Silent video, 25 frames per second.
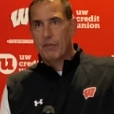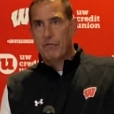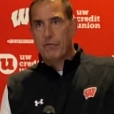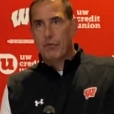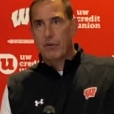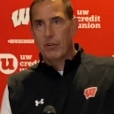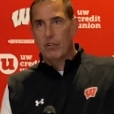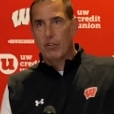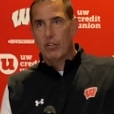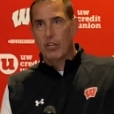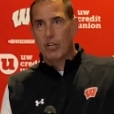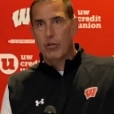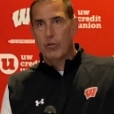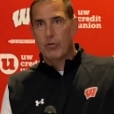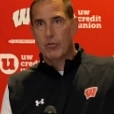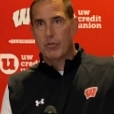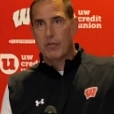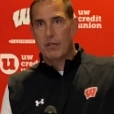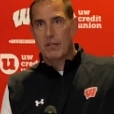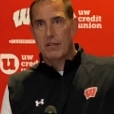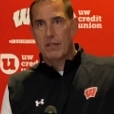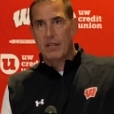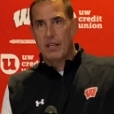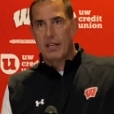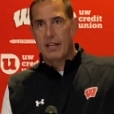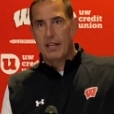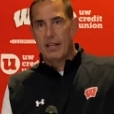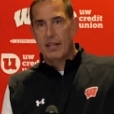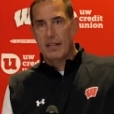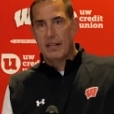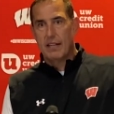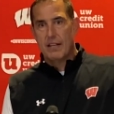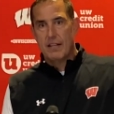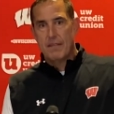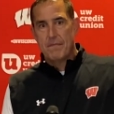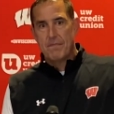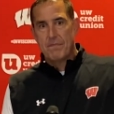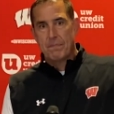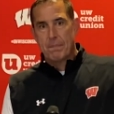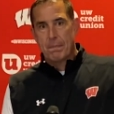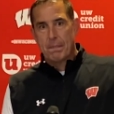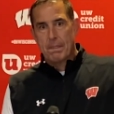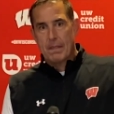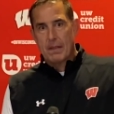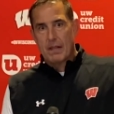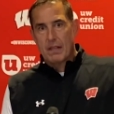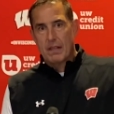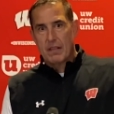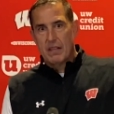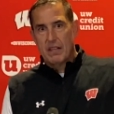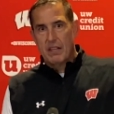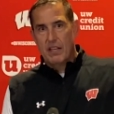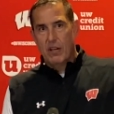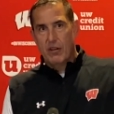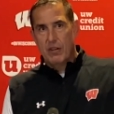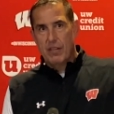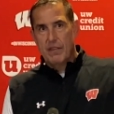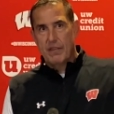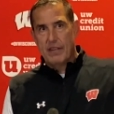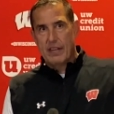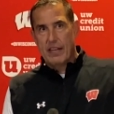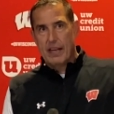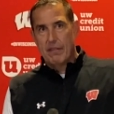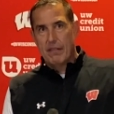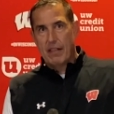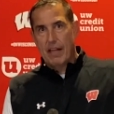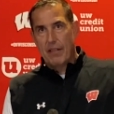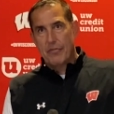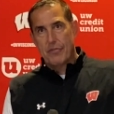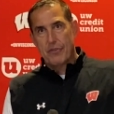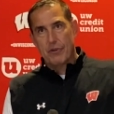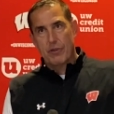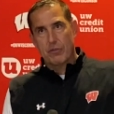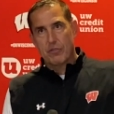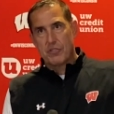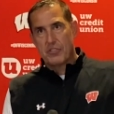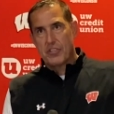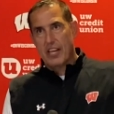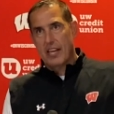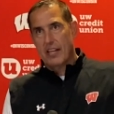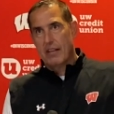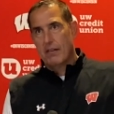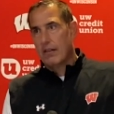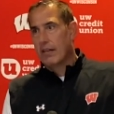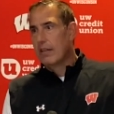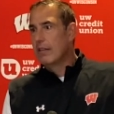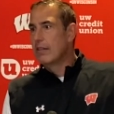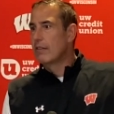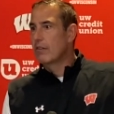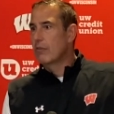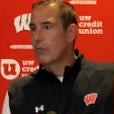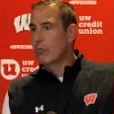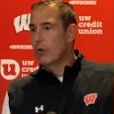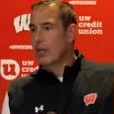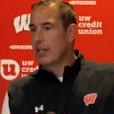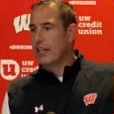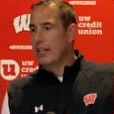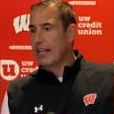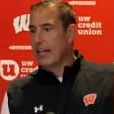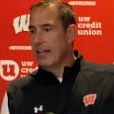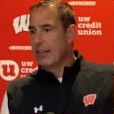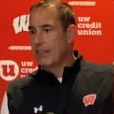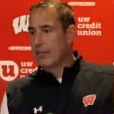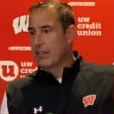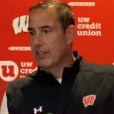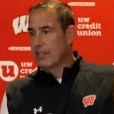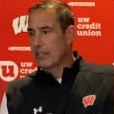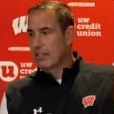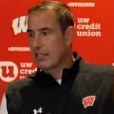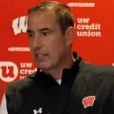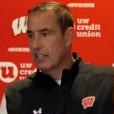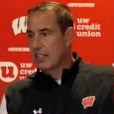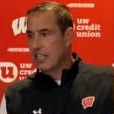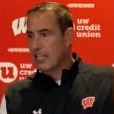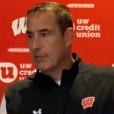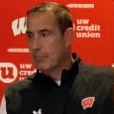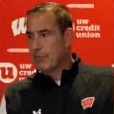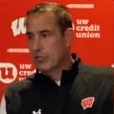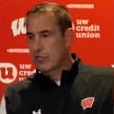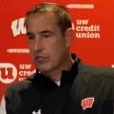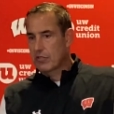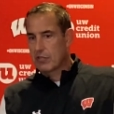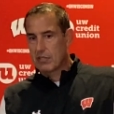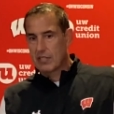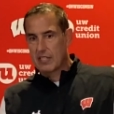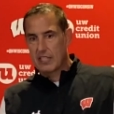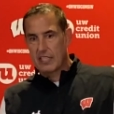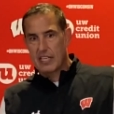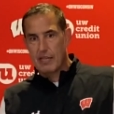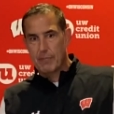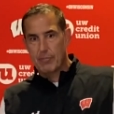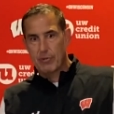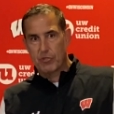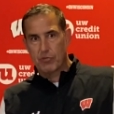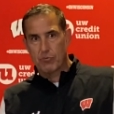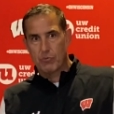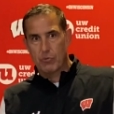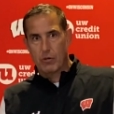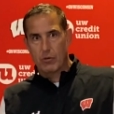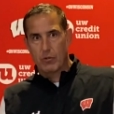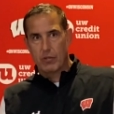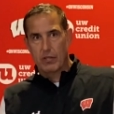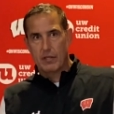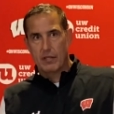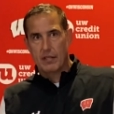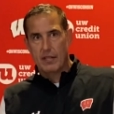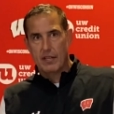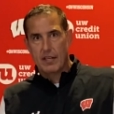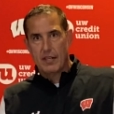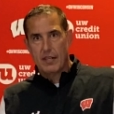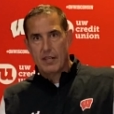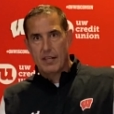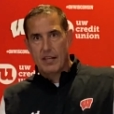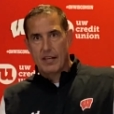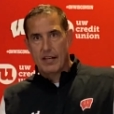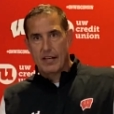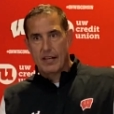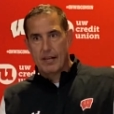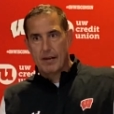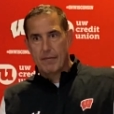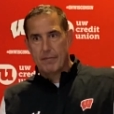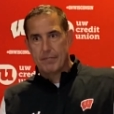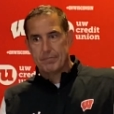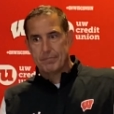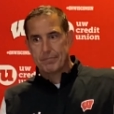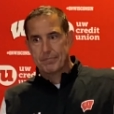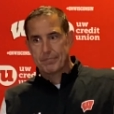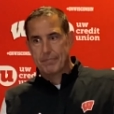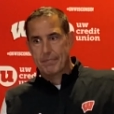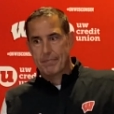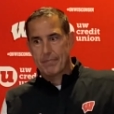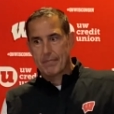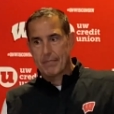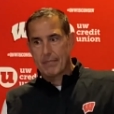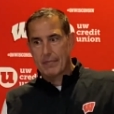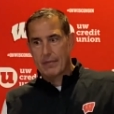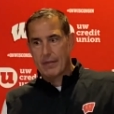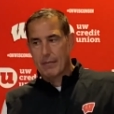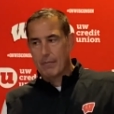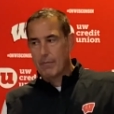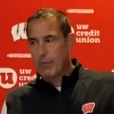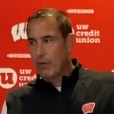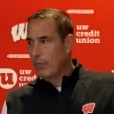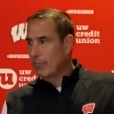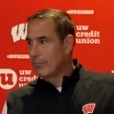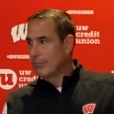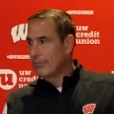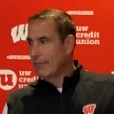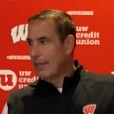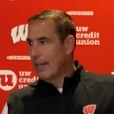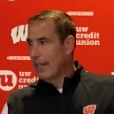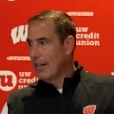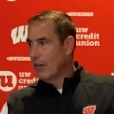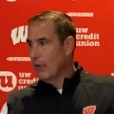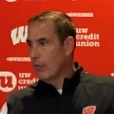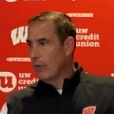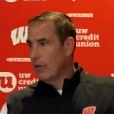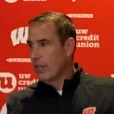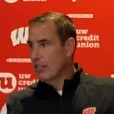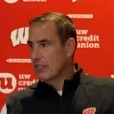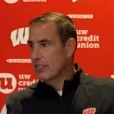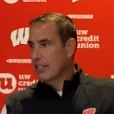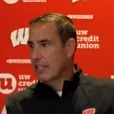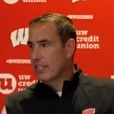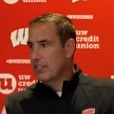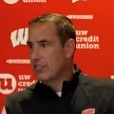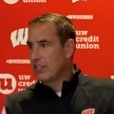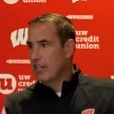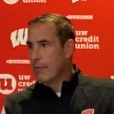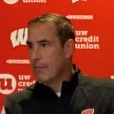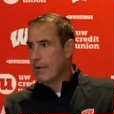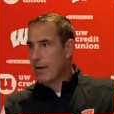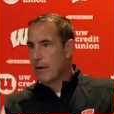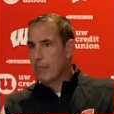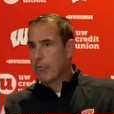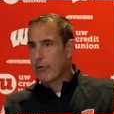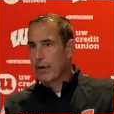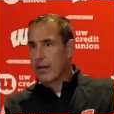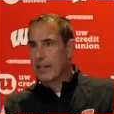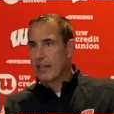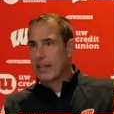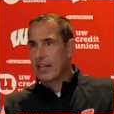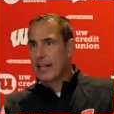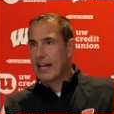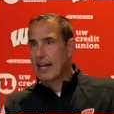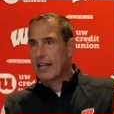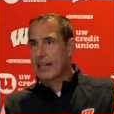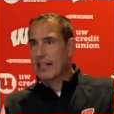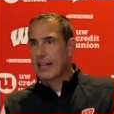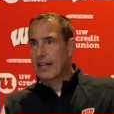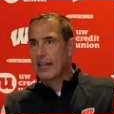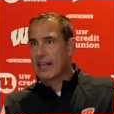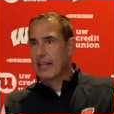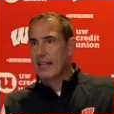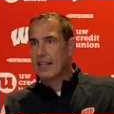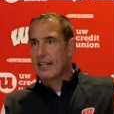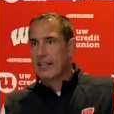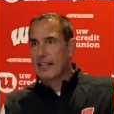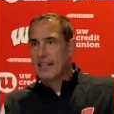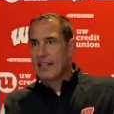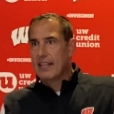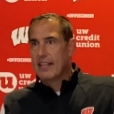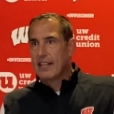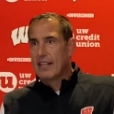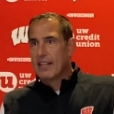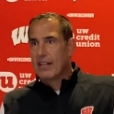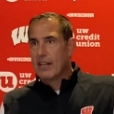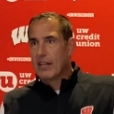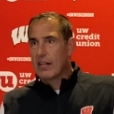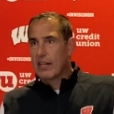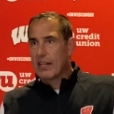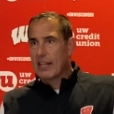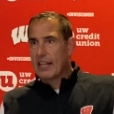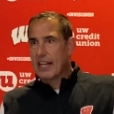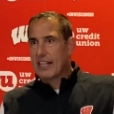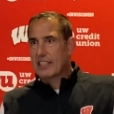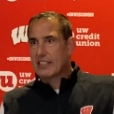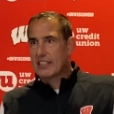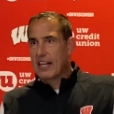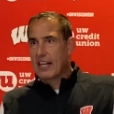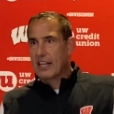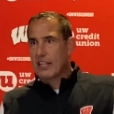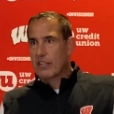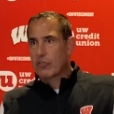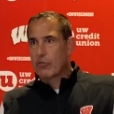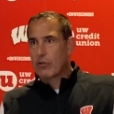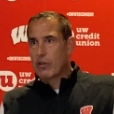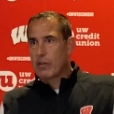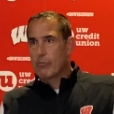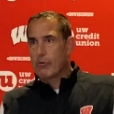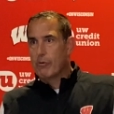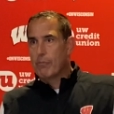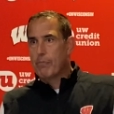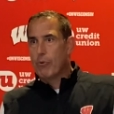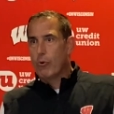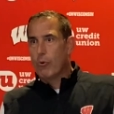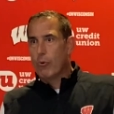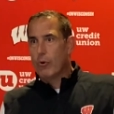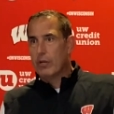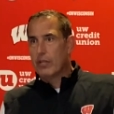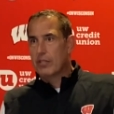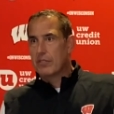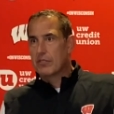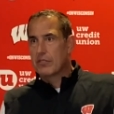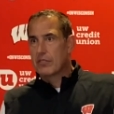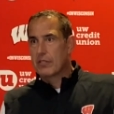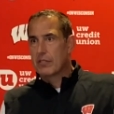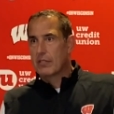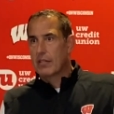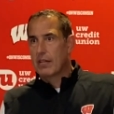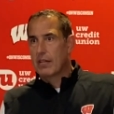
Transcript: foot a load, and you know, even that third and 10 run down there to keep us rolling. Well, I don't know what else I can say about Braylon Locke. The guy's got incredible poise,